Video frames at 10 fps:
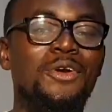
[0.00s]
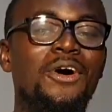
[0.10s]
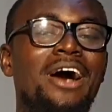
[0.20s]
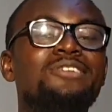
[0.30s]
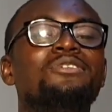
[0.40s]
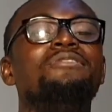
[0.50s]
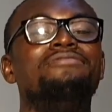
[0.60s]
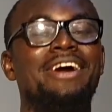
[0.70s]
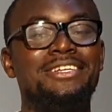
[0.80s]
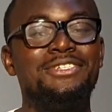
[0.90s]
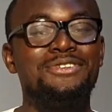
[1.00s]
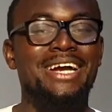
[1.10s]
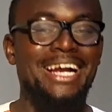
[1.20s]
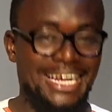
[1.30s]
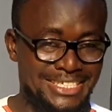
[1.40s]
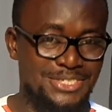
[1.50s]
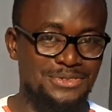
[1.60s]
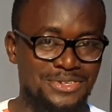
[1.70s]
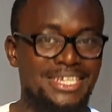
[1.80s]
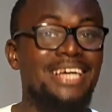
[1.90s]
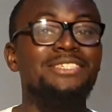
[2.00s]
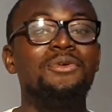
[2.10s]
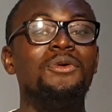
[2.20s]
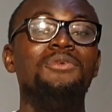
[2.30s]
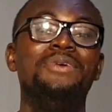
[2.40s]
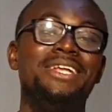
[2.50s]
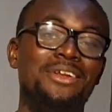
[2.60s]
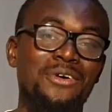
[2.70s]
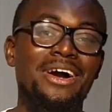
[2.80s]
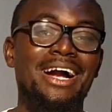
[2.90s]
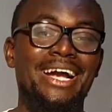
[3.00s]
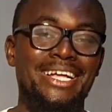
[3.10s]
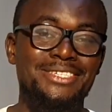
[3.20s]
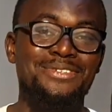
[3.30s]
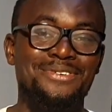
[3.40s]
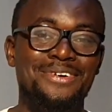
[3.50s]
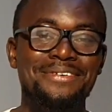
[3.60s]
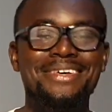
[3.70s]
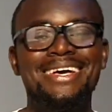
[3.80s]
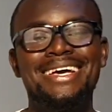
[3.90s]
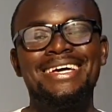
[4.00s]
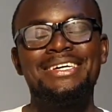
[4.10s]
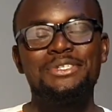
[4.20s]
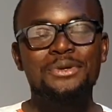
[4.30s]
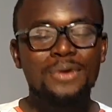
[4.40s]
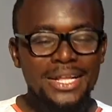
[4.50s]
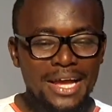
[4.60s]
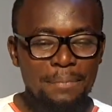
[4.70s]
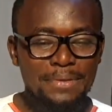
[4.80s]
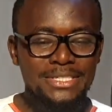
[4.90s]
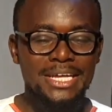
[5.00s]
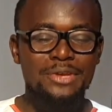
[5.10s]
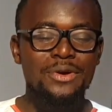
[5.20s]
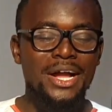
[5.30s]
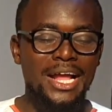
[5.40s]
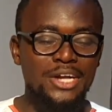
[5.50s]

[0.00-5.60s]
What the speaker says: law actually finds you and catches you. That's the only way the law gets you. So what happens is that you can